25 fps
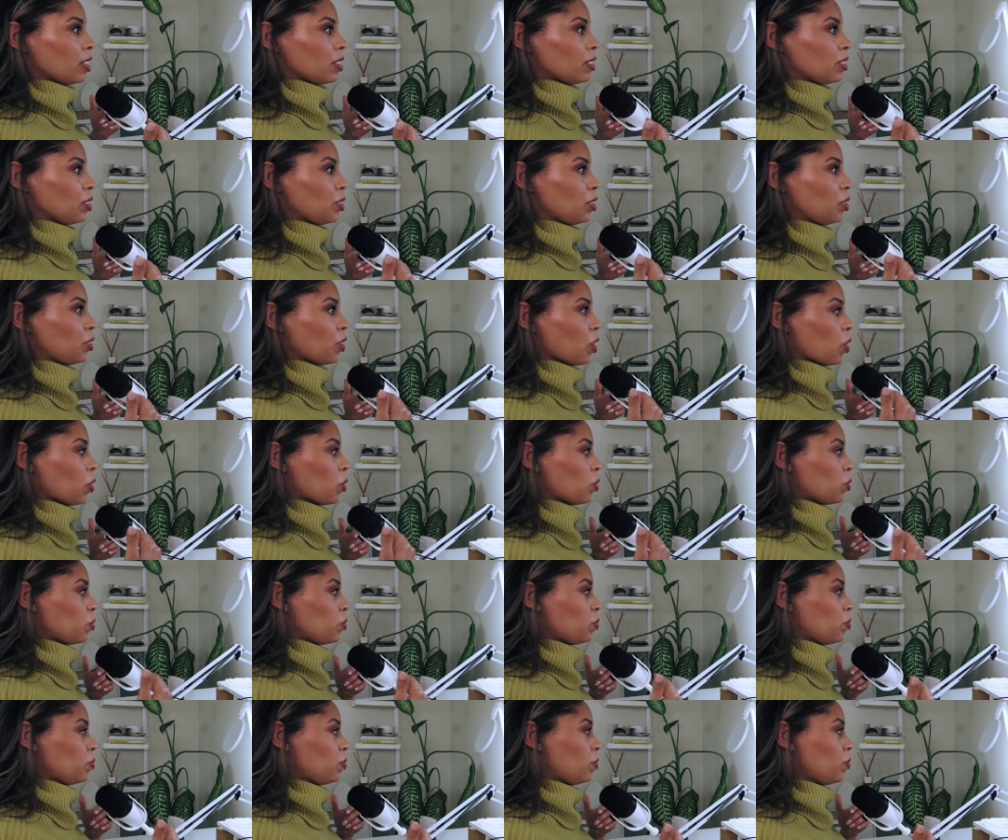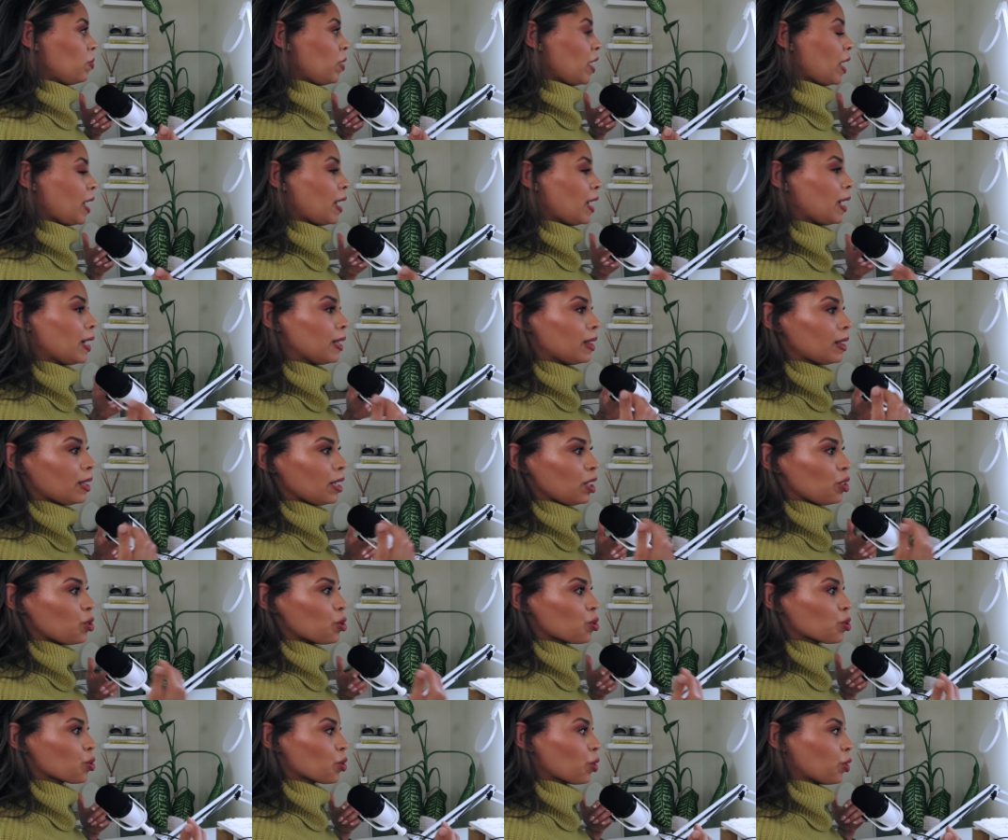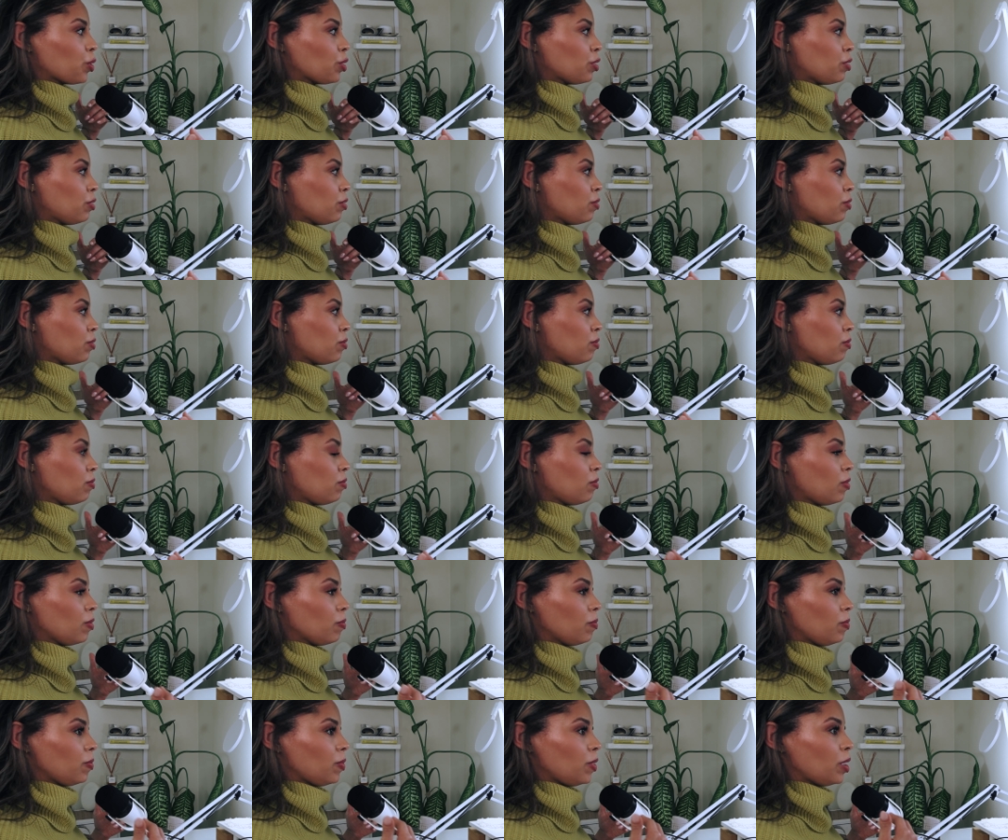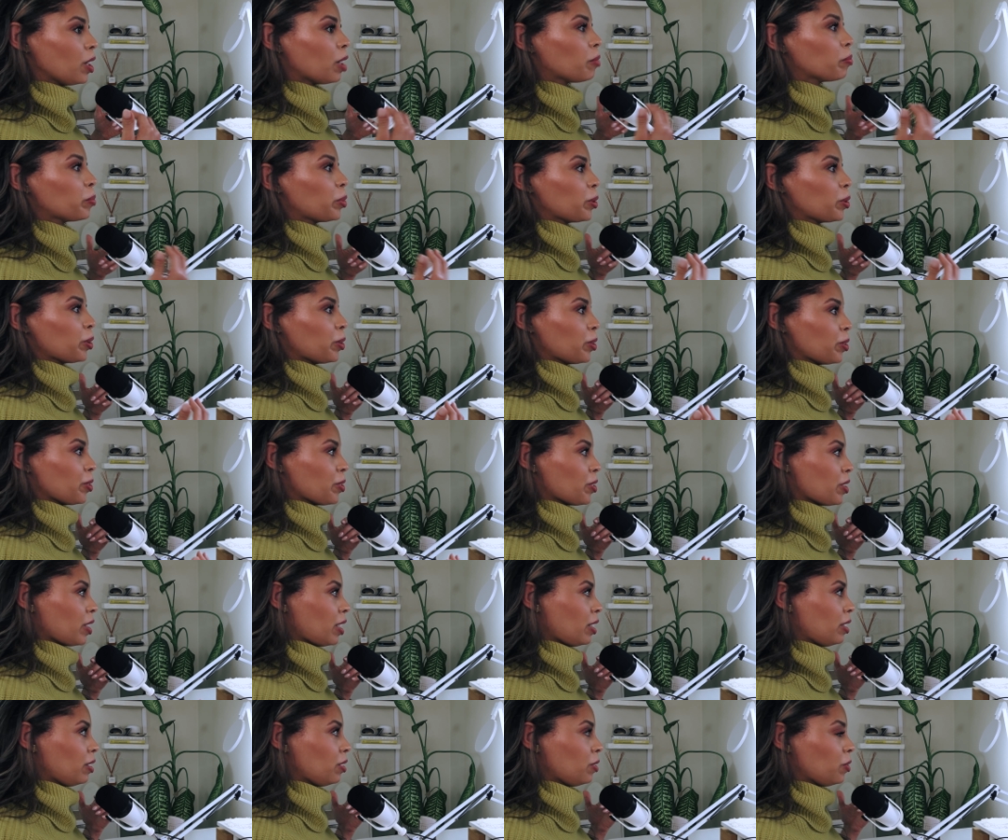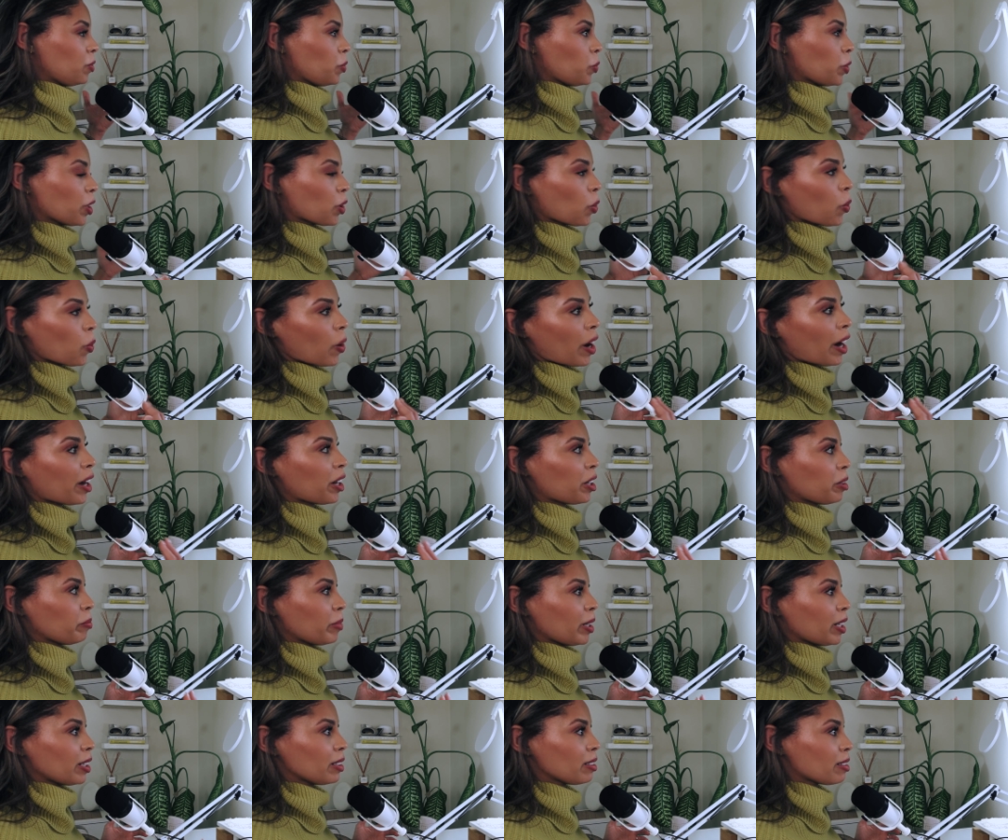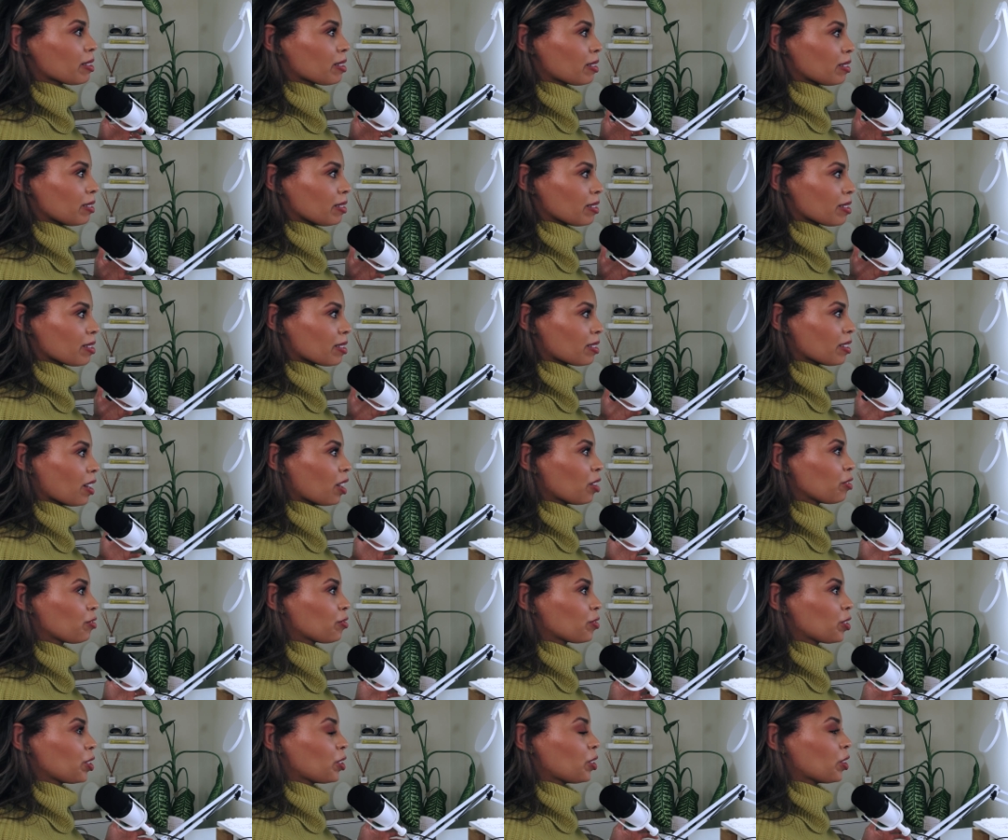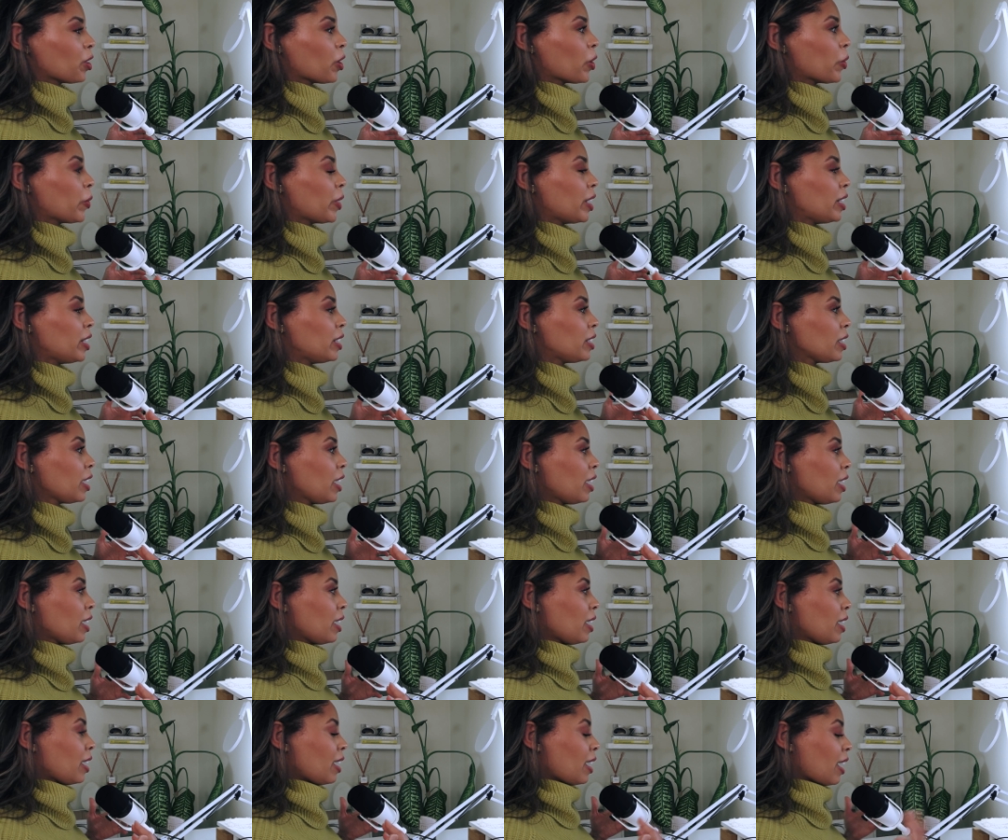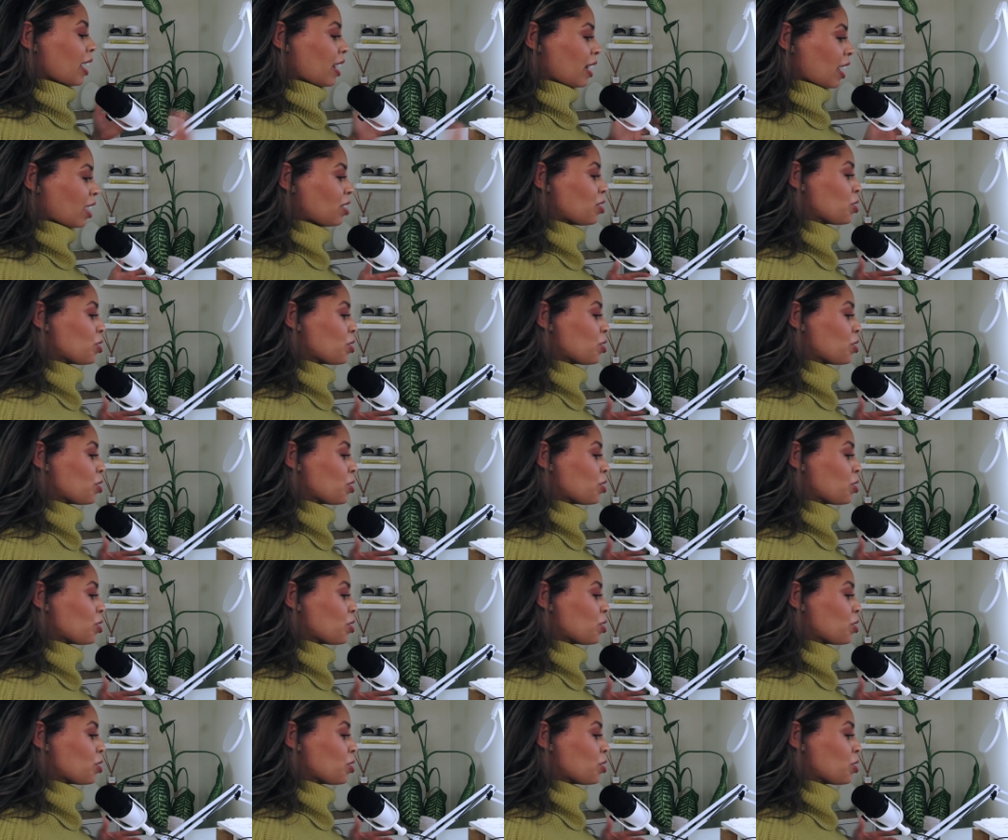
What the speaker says: you know, hit these certain numbers and requirements and stuff, you know, and I